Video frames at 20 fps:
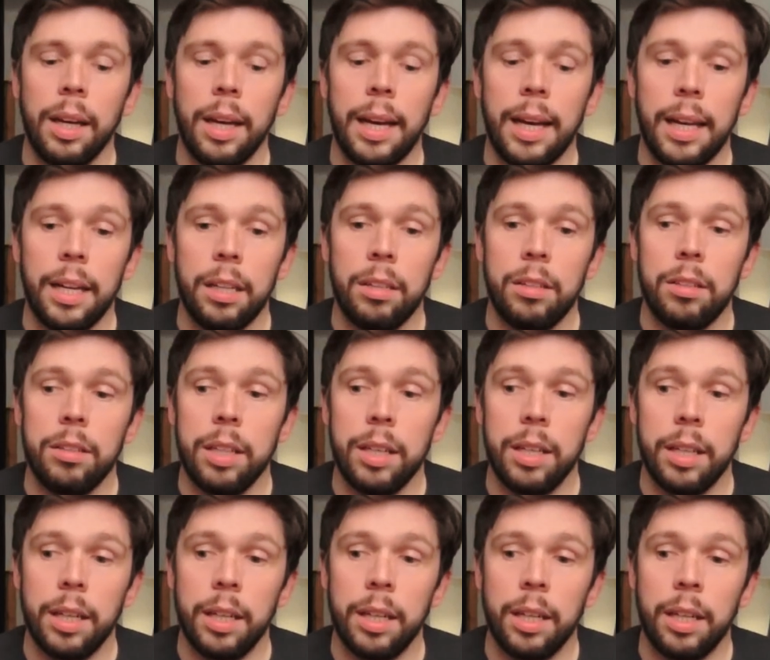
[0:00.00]
And
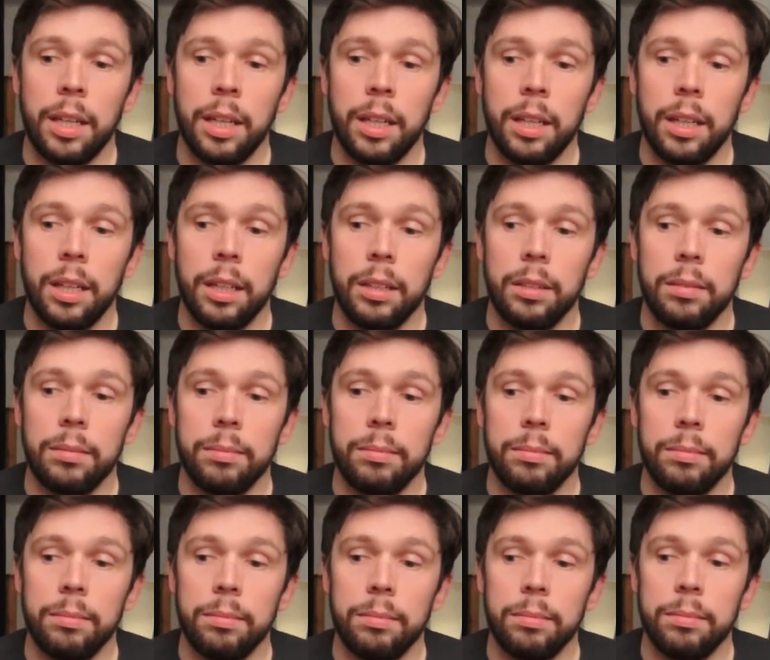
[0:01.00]

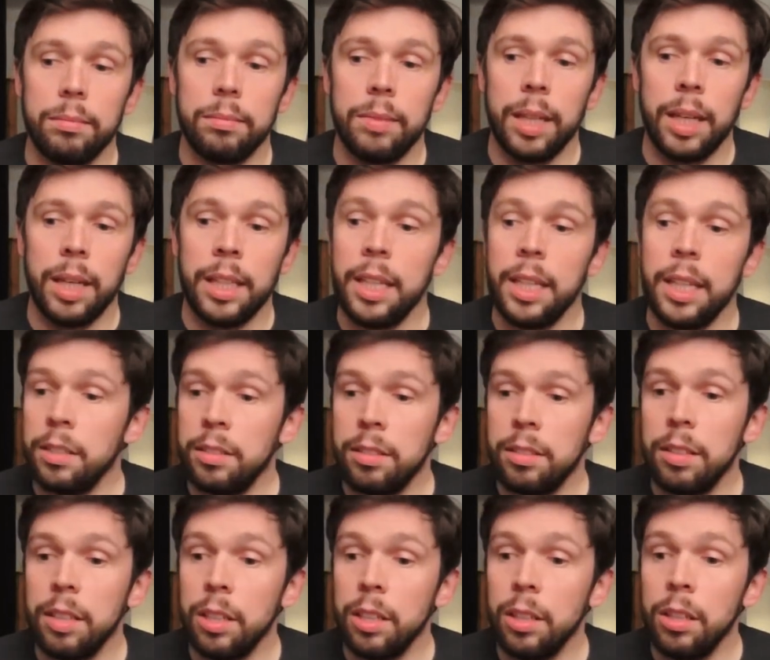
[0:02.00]
uh, I guess
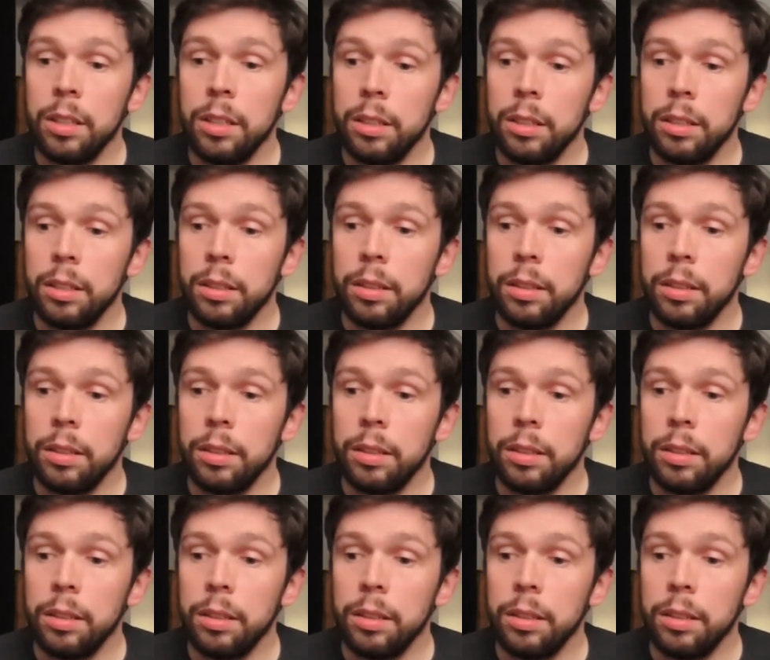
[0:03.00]
the other,